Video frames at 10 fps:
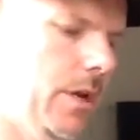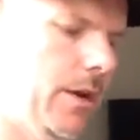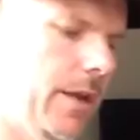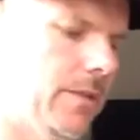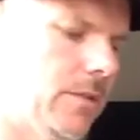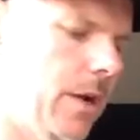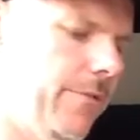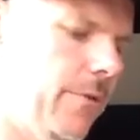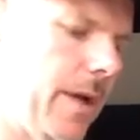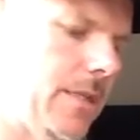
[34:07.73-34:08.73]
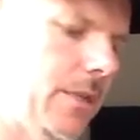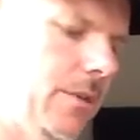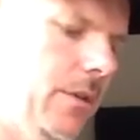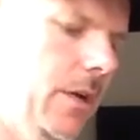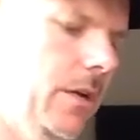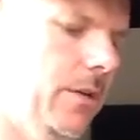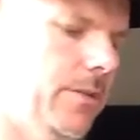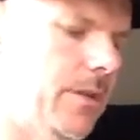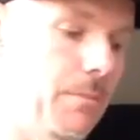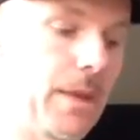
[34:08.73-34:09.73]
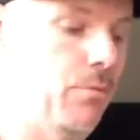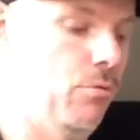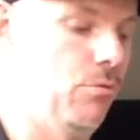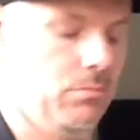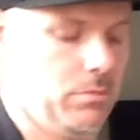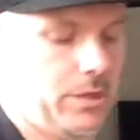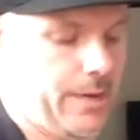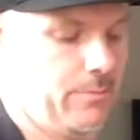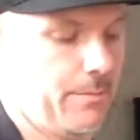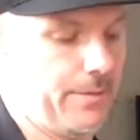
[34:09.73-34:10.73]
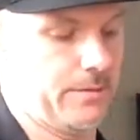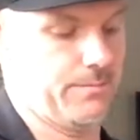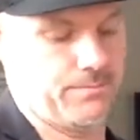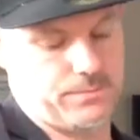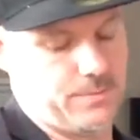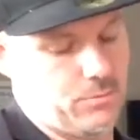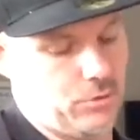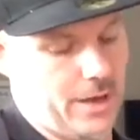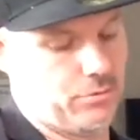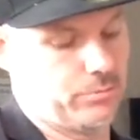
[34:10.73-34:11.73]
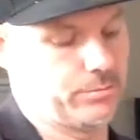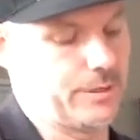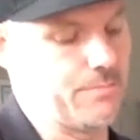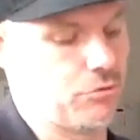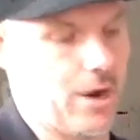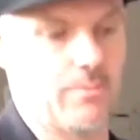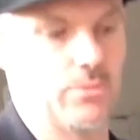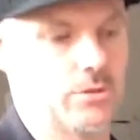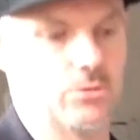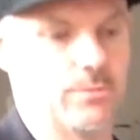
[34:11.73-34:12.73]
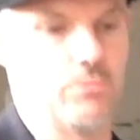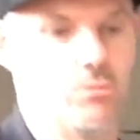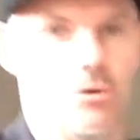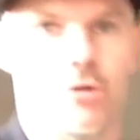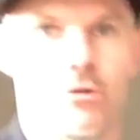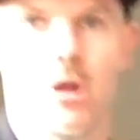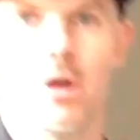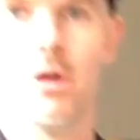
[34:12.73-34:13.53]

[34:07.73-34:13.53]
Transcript: kind of amazing. Some people claim, people like probably Brian Masumi will know